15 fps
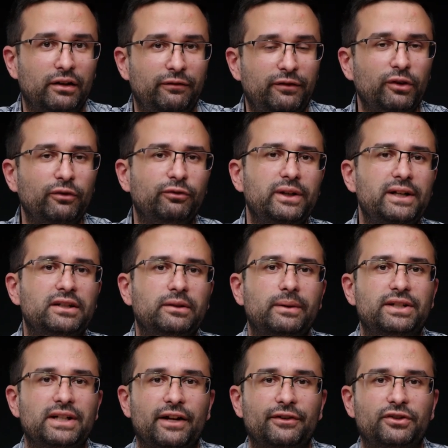feel free to
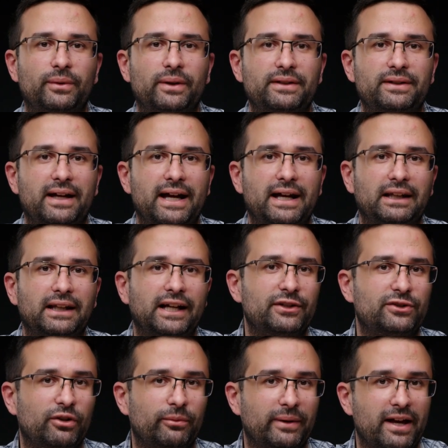reach out to us at Leica
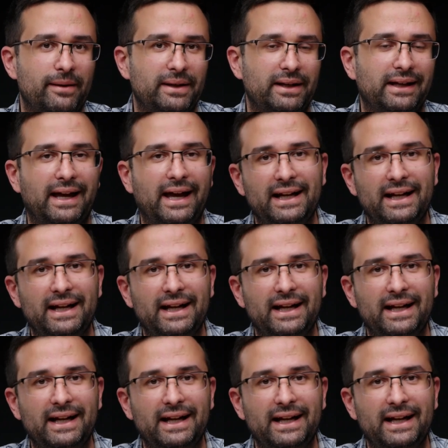Store Miami